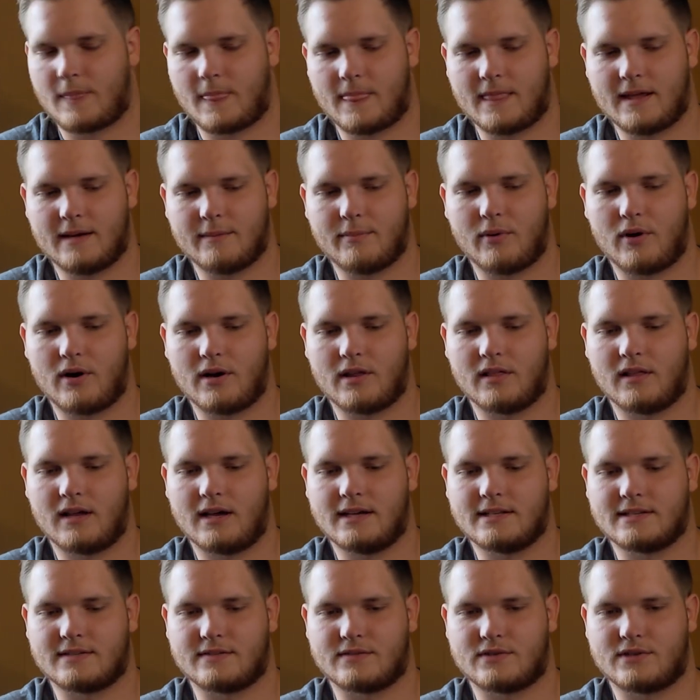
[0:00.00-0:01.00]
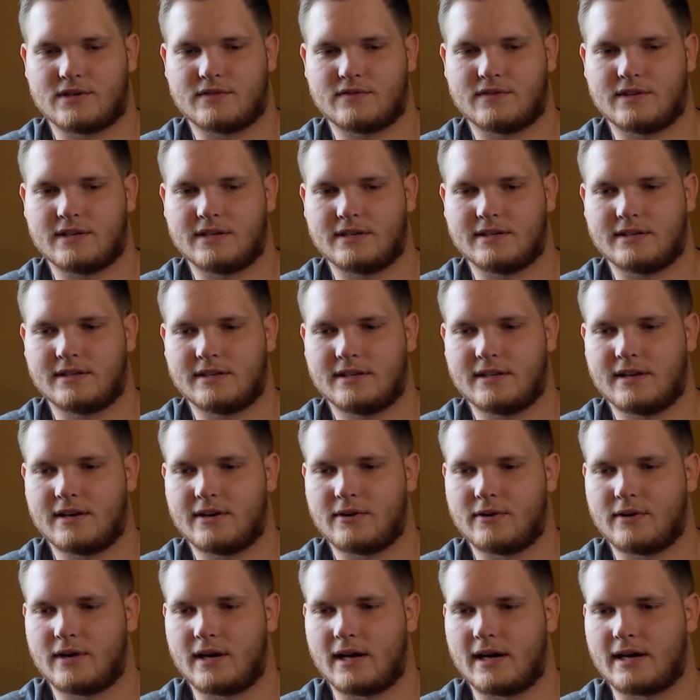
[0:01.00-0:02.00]
That party lines have shifted.
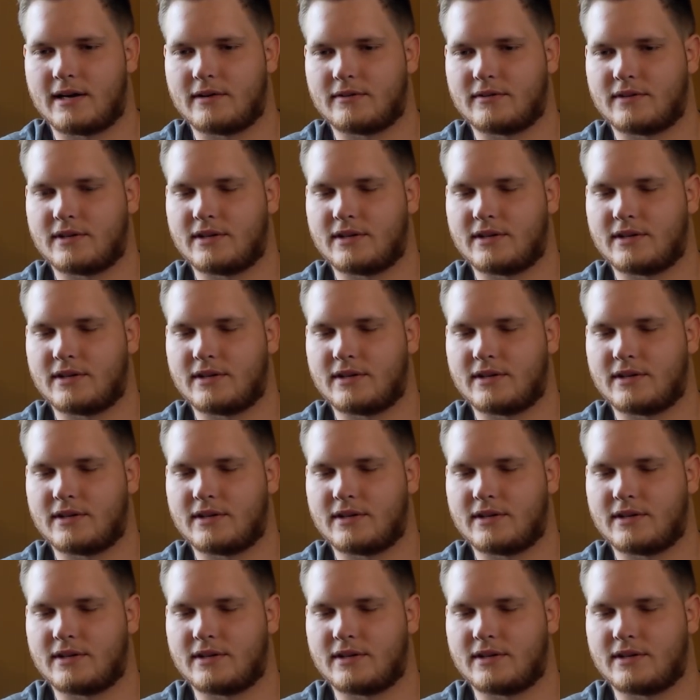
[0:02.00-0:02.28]
I don't